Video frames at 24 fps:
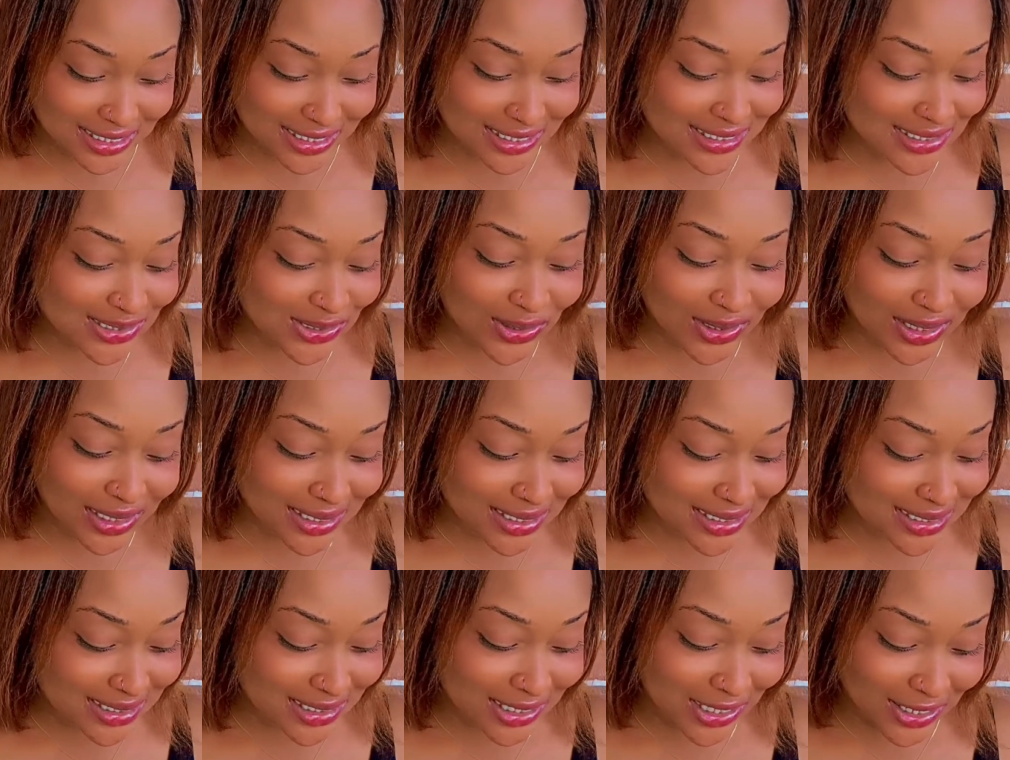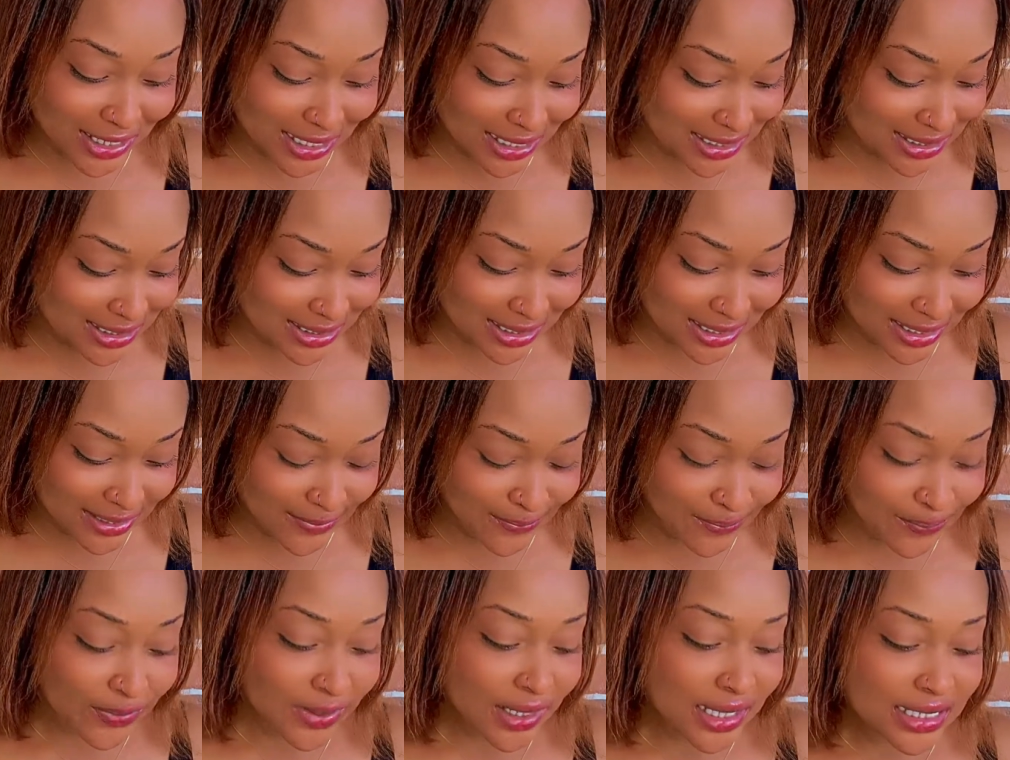
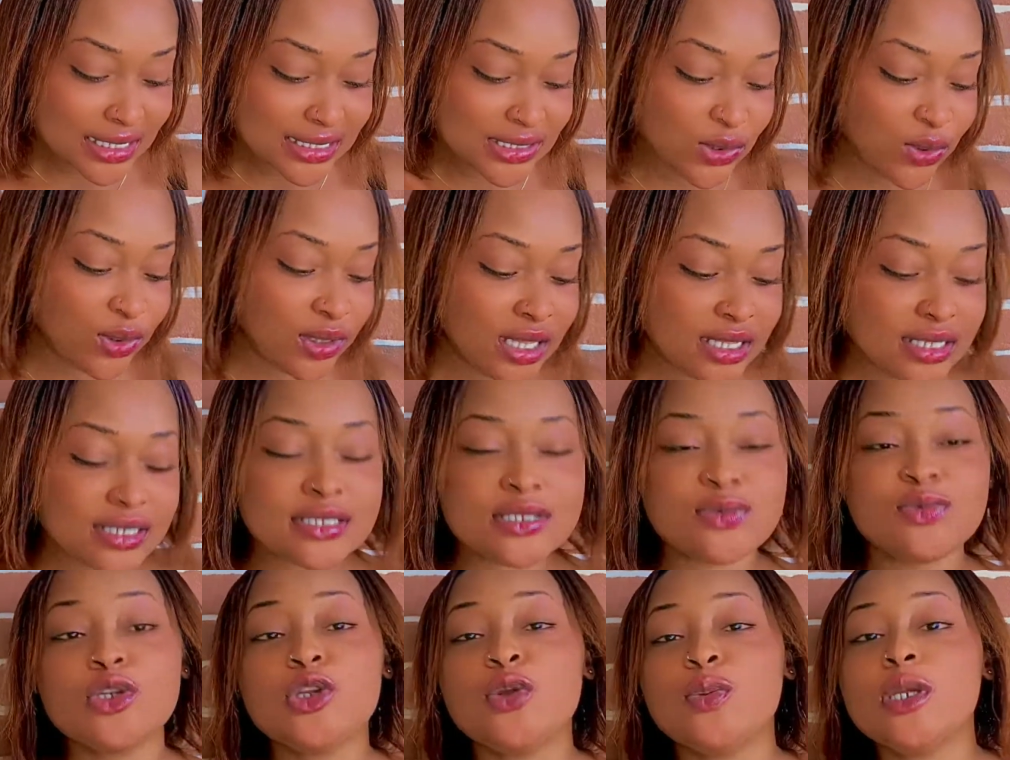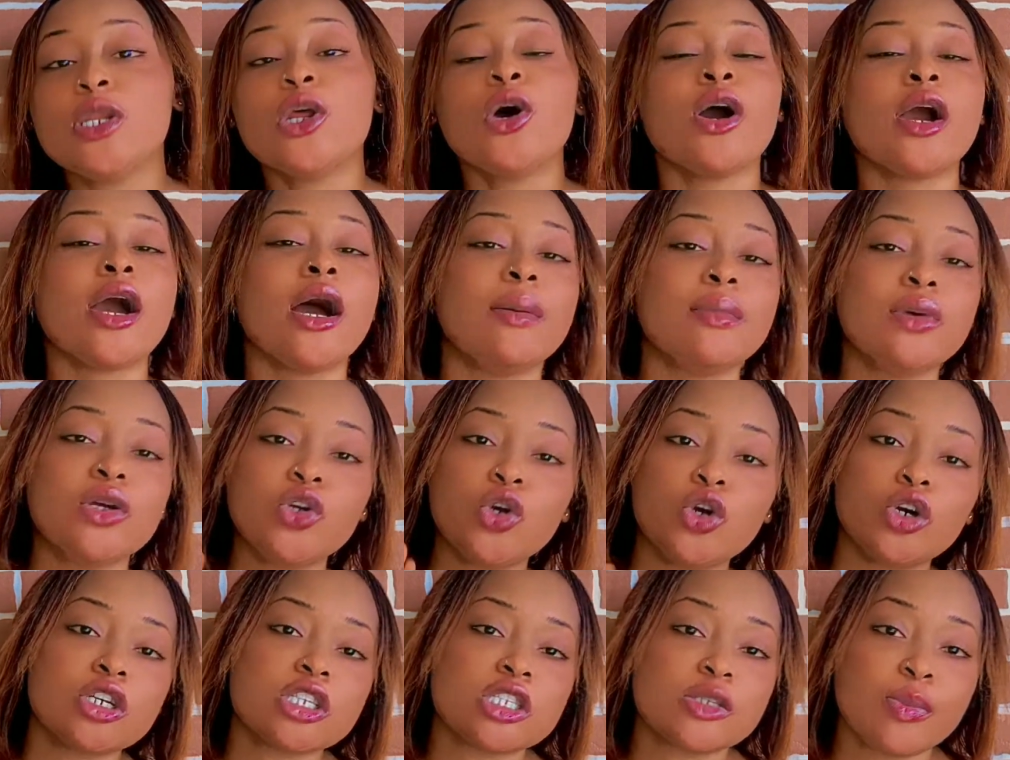So let's, we know
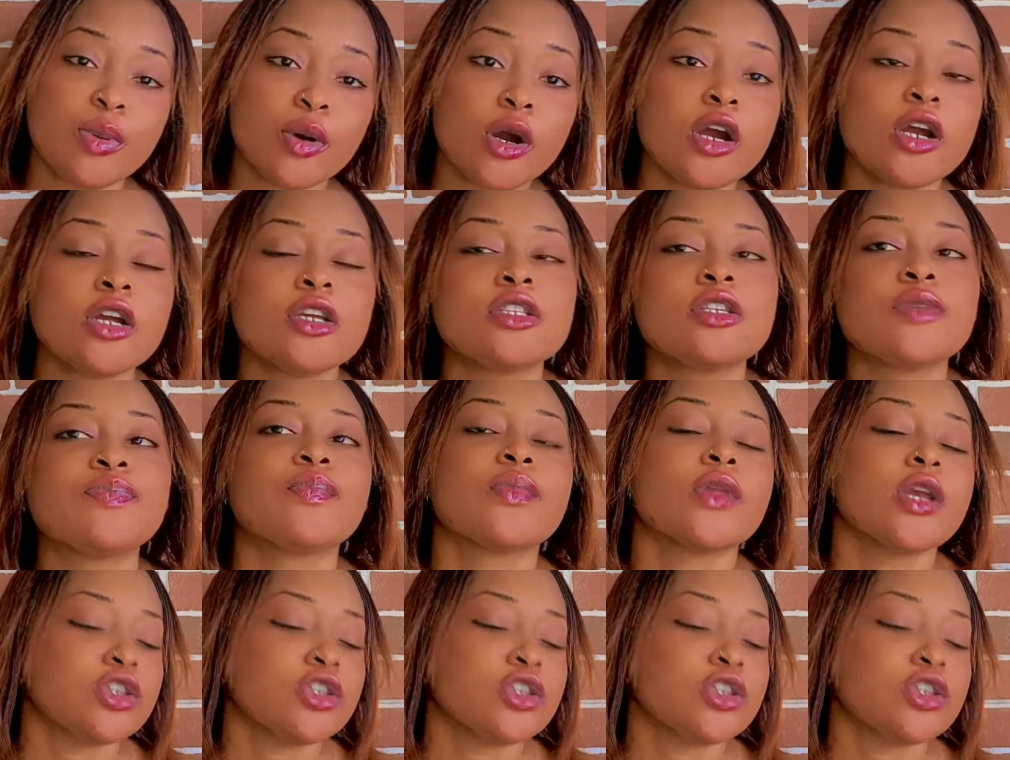Camidoh's part.